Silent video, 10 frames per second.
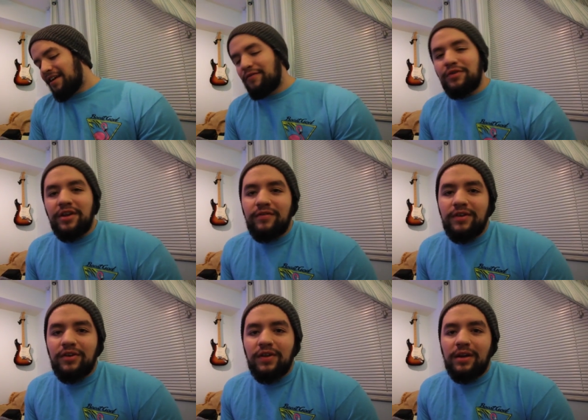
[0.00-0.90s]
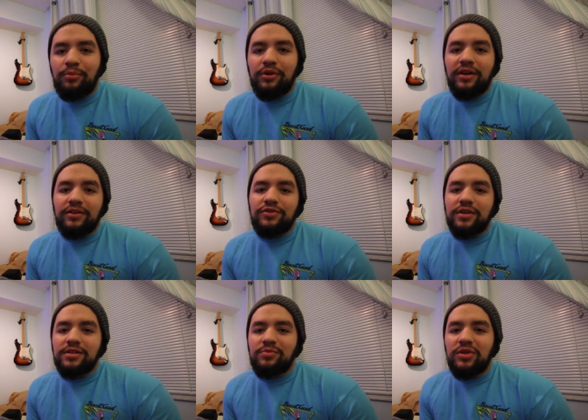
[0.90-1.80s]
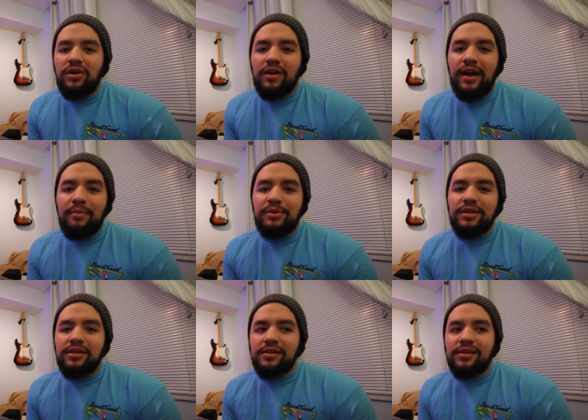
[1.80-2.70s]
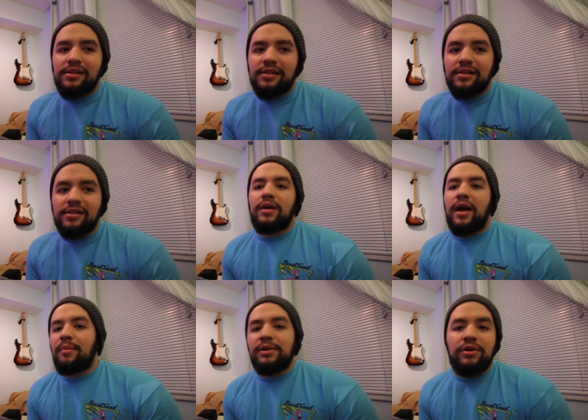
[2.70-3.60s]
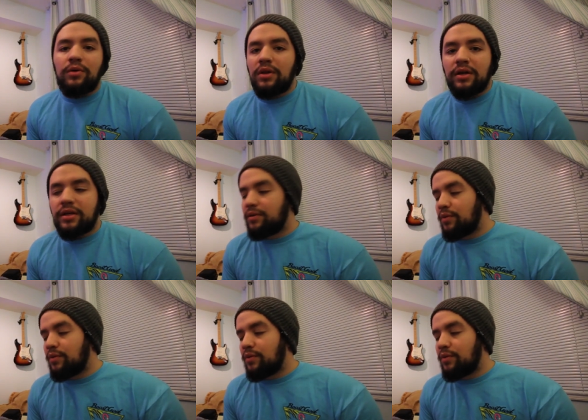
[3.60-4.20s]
everyday video that I put out that tries to be all happy and, and happy-go-lucky,